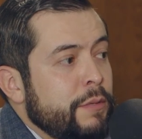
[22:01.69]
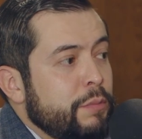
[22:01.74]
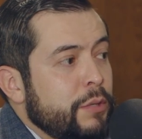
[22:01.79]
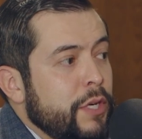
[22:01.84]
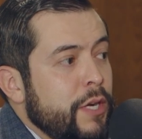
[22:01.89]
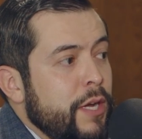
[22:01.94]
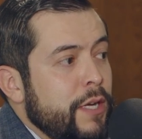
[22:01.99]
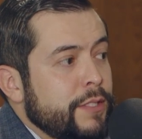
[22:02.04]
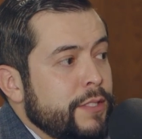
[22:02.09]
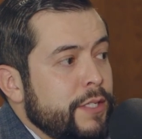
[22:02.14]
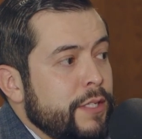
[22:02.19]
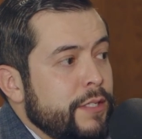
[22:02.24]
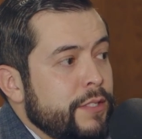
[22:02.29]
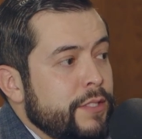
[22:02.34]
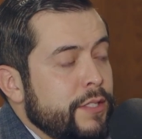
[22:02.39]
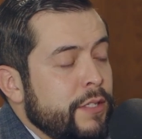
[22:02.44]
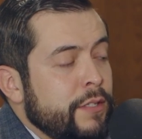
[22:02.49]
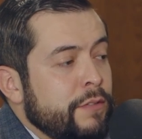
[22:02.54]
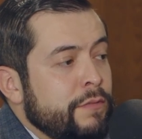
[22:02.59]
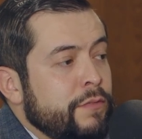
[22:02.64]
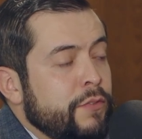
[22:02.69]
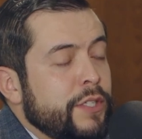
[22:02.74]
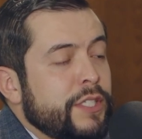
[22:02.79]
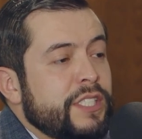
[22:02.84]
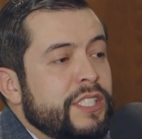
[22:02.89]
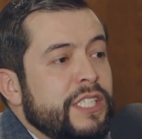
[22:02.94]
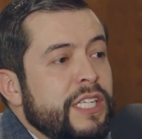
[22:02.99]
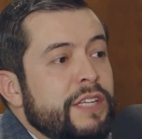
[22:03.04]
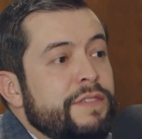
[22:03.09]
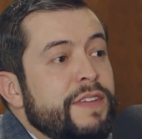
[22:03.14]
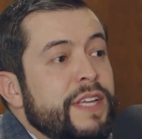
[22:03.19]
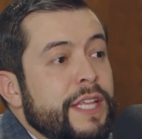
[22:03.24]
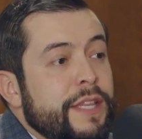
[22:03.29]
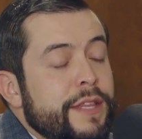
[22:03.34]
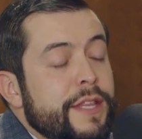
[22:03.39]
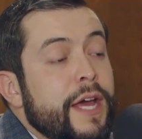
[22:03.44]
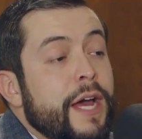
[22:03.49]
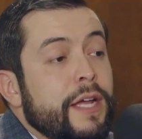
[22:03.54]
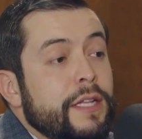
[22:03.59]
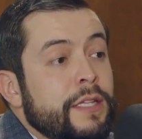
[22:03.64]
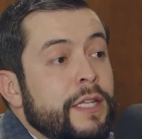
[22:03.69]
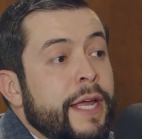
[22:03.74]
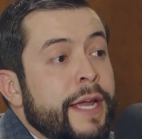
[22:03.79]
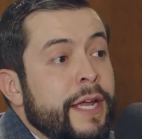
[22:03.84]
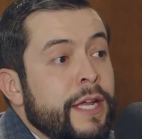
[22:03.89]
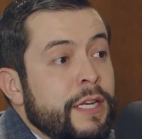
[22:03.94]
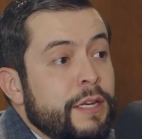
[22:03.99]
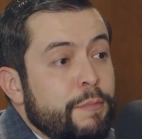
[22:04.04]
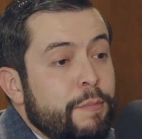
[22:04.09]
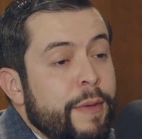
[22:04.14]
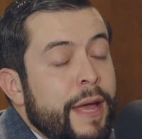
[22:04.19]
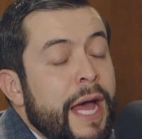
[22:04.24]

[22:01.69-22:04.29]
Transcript: in the process of receiving that land